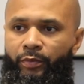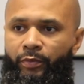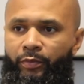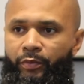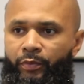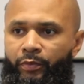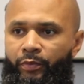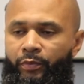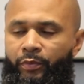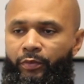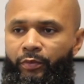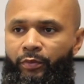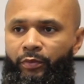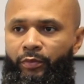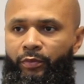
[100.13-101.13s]

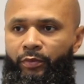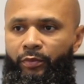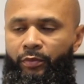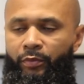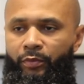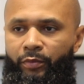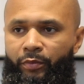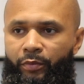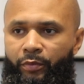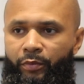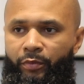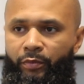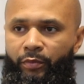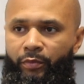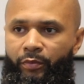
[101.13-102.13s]

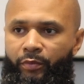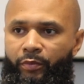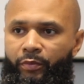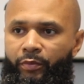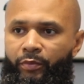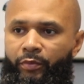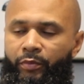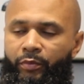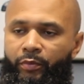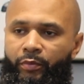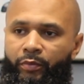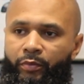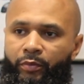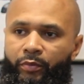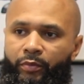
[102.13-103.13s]

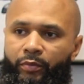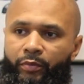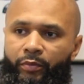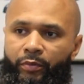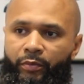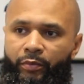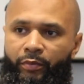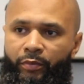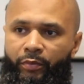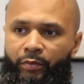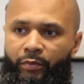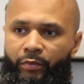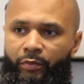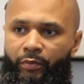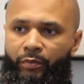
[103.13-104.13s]

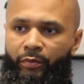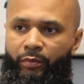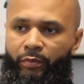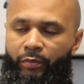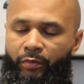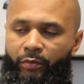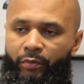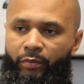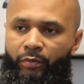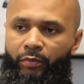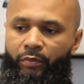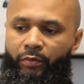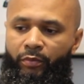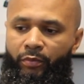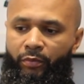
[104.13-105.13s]

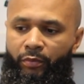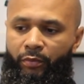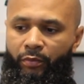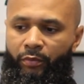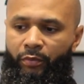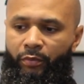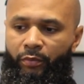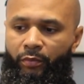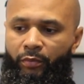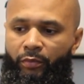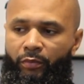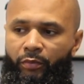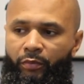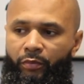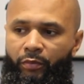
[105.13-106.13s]

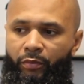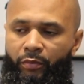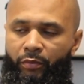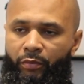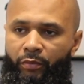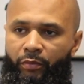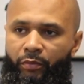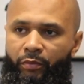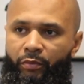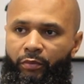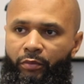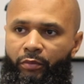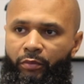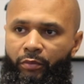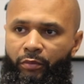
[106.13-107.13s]

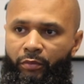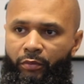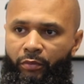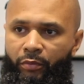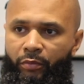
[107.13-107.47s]
[no speech]